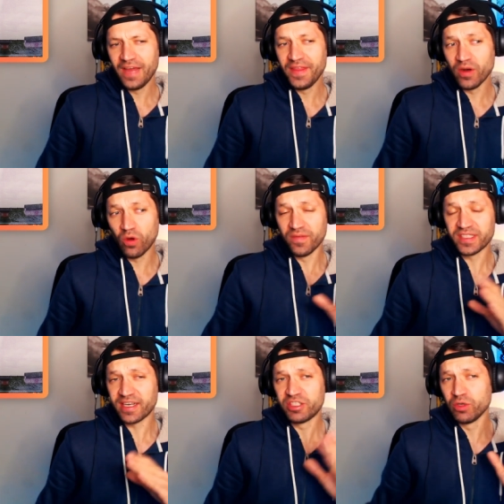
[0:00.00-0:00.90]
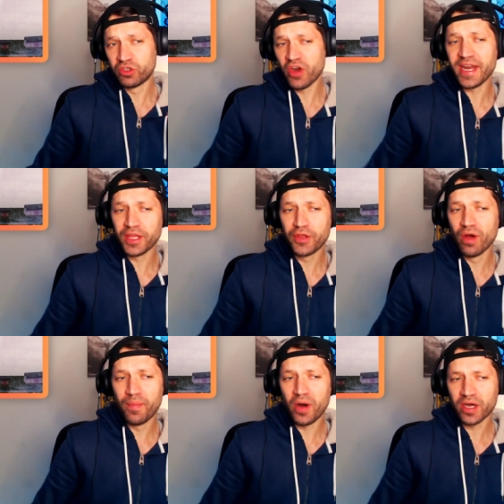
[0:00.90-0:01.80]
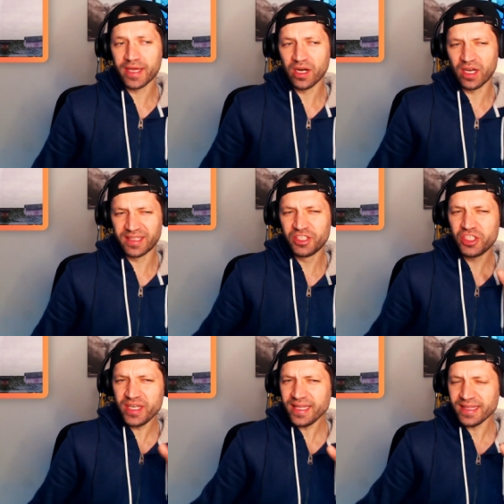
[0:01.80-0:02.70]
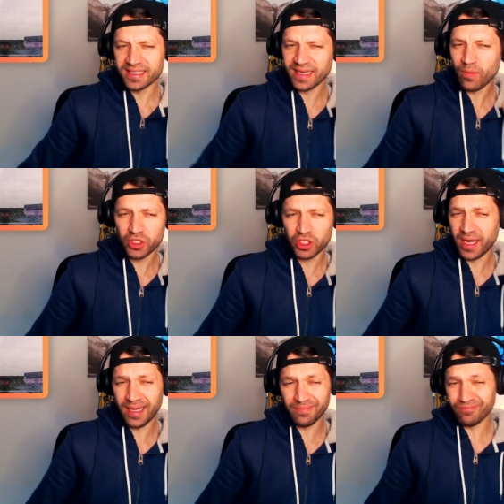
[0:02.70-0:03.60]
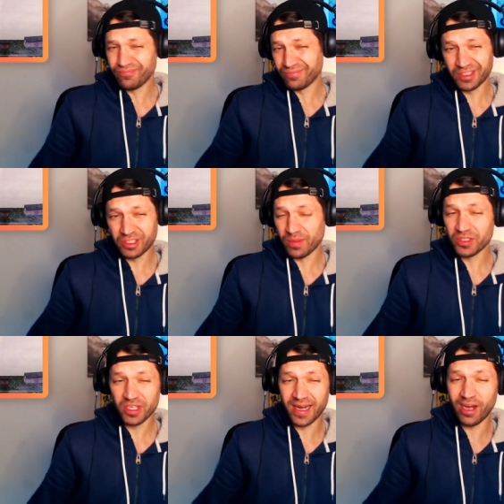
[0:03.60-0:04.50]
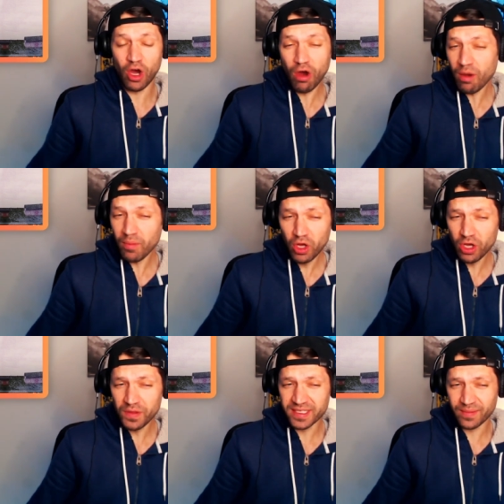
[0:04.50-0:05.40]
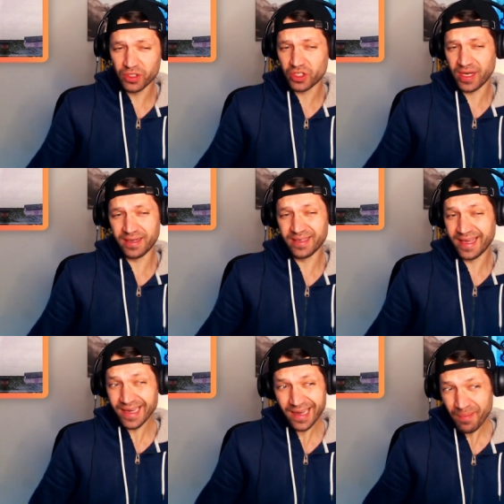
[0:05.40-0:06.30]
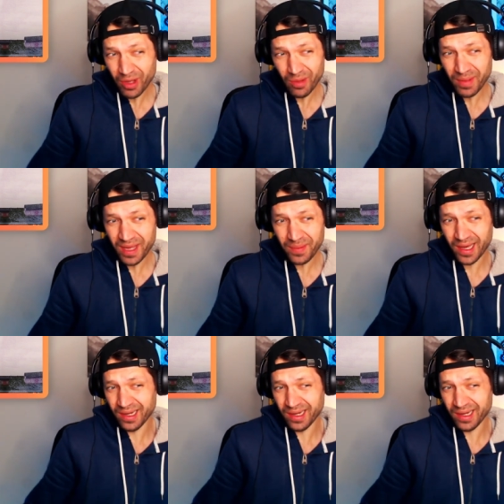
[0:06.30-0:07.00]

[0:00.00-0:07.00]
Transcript: And then all of a sudden she was running through a parking lot. Did she, did someone try, did someone try to harm her? Did someone try and kidnap her maybe?